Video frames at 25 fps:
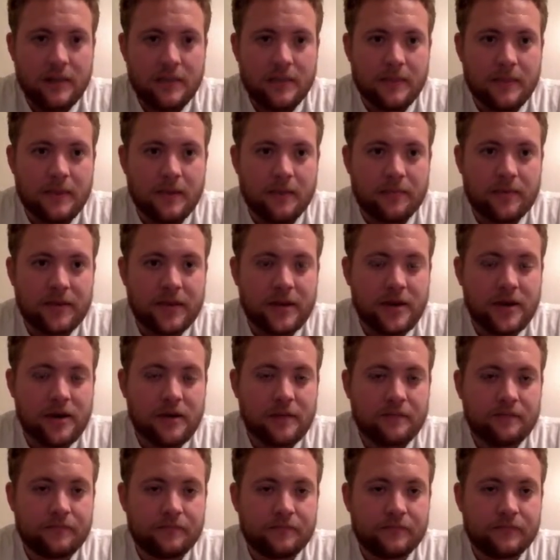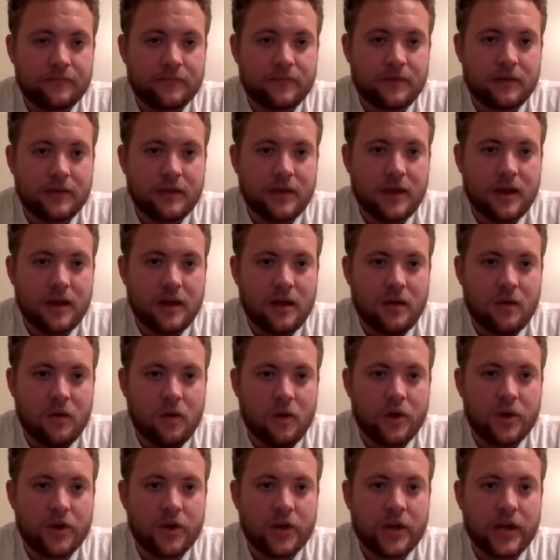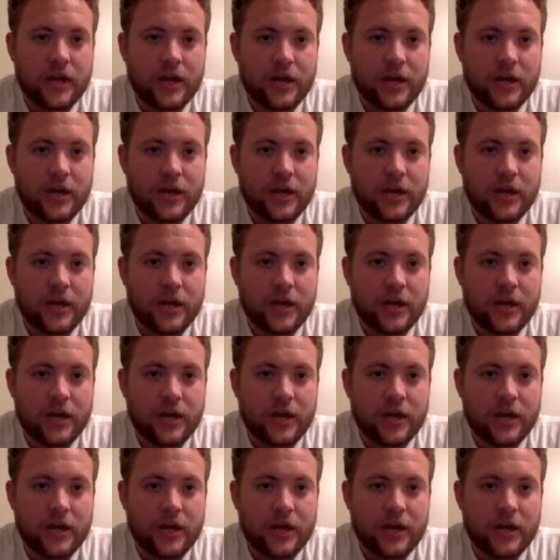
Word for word: up here, or you can hit